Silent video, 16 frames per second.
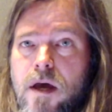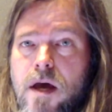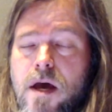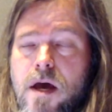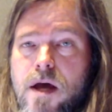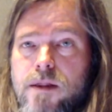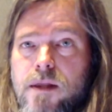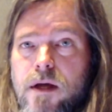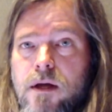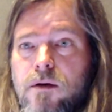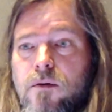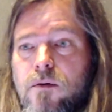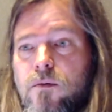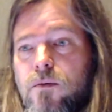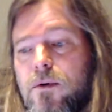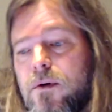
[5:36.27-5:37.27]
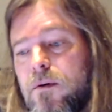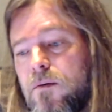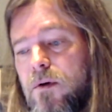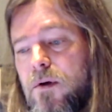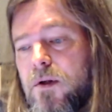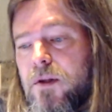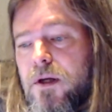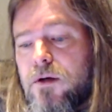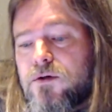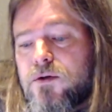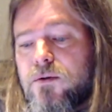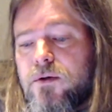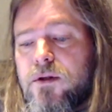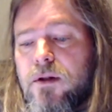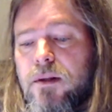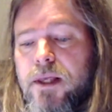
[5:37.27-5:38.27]
and then I'll show
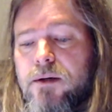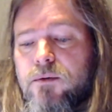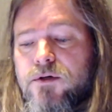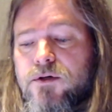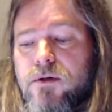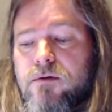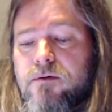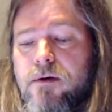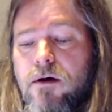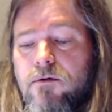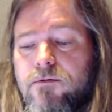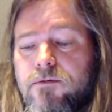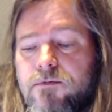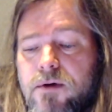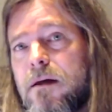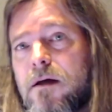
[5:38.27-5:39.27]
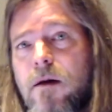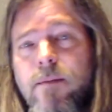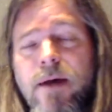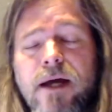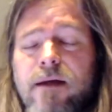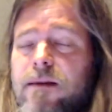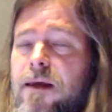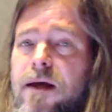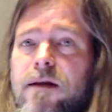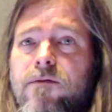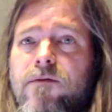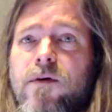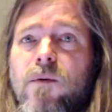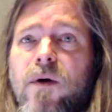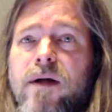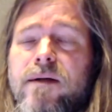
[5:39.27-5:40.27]
you the language itself. Come back at the end if
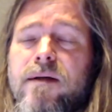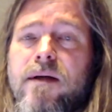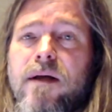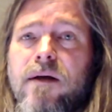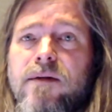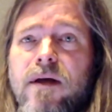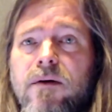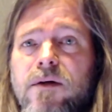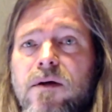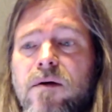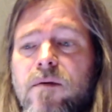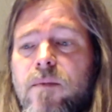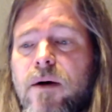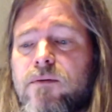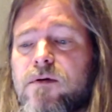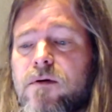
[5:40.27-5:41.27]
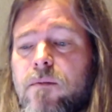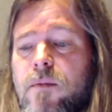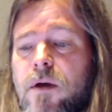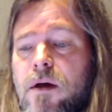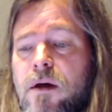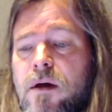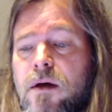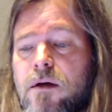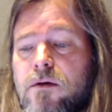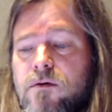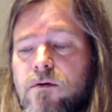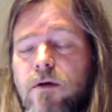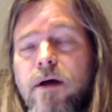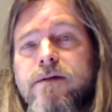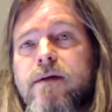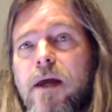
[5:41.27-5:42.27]
you want, and I'll tell you about some
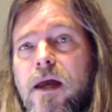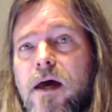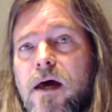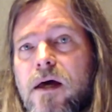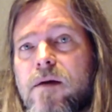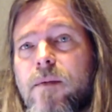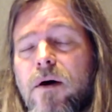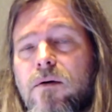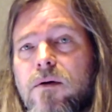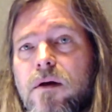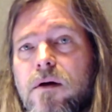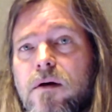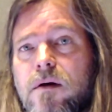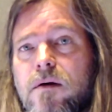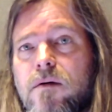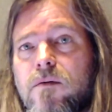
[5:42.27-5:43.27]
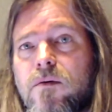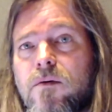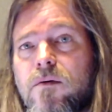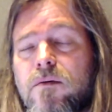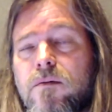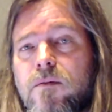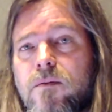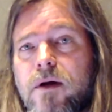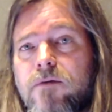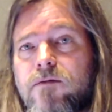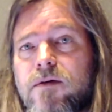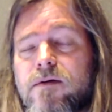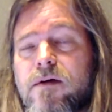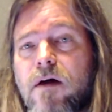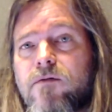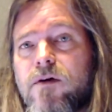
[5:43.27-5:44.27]
thoughts I had about what I've
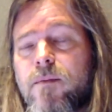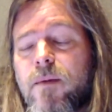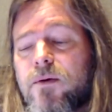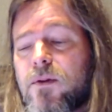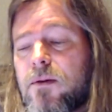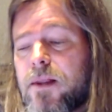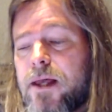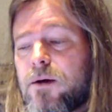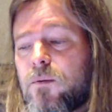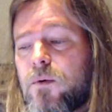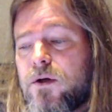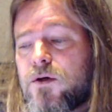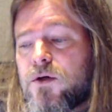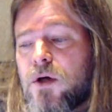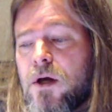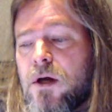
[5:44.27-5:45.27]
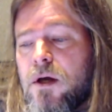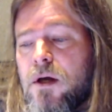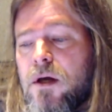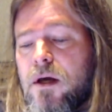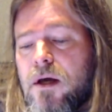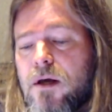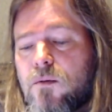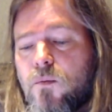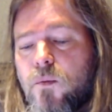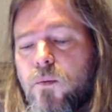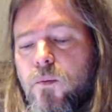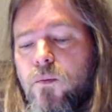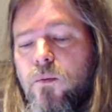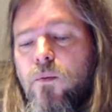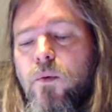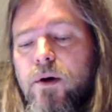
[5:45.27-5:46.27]
discovered about the language and
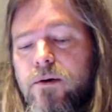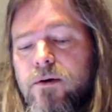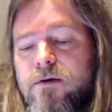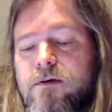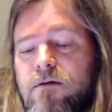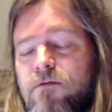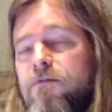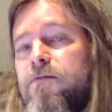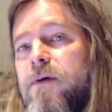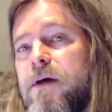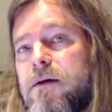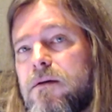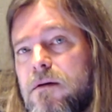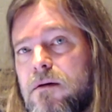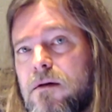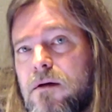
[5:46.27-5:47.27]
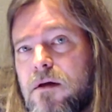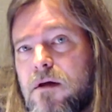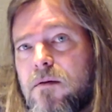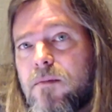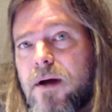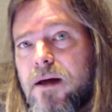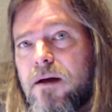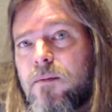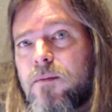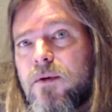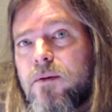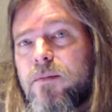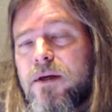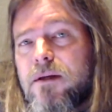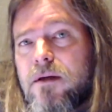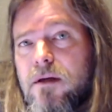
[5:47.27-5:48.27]
where does it fit, in my humble
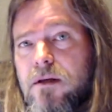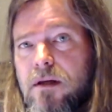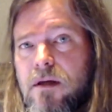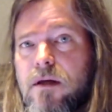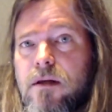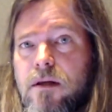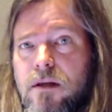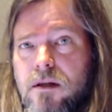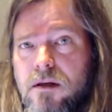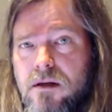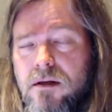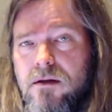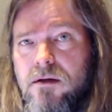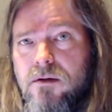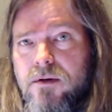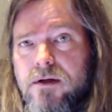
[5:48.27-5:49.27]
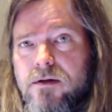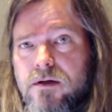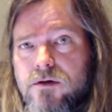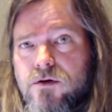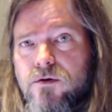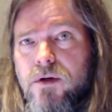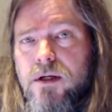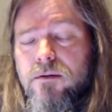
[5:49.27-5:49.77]
opinion, in Unix history.